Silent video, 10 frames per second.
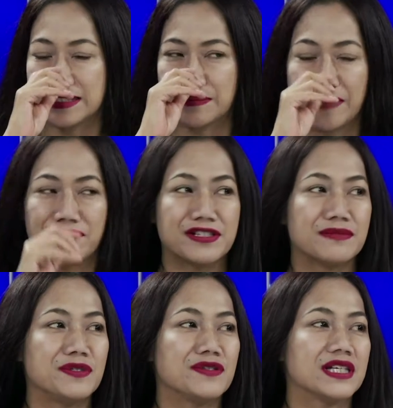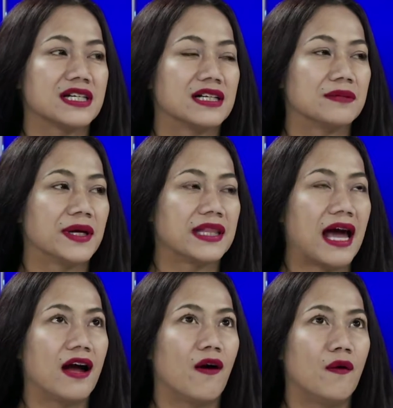my first musical, but
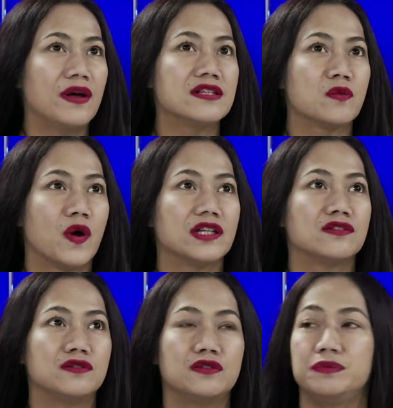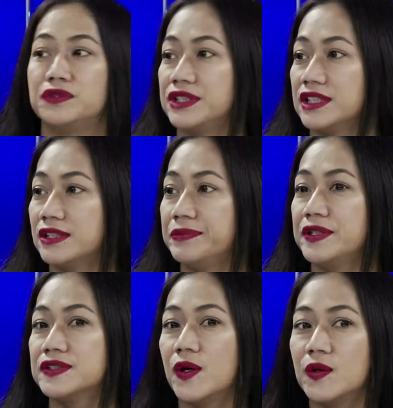I always wanted to do musical
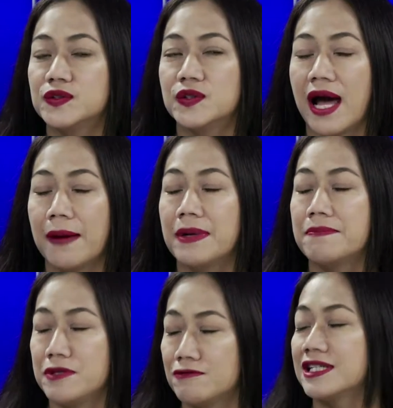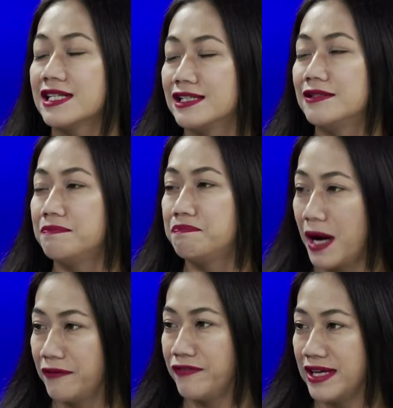because also I'm a musical
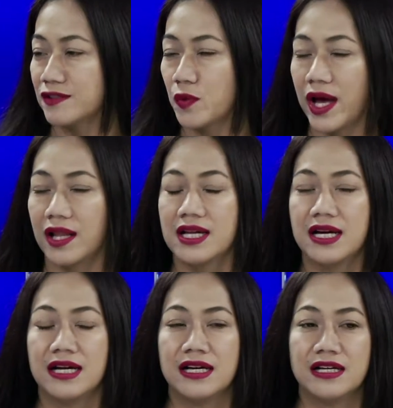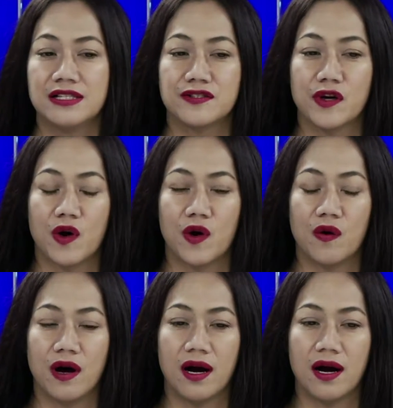buff as well. Mm-hmm.
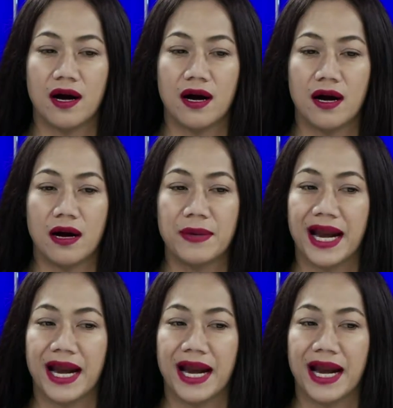So, but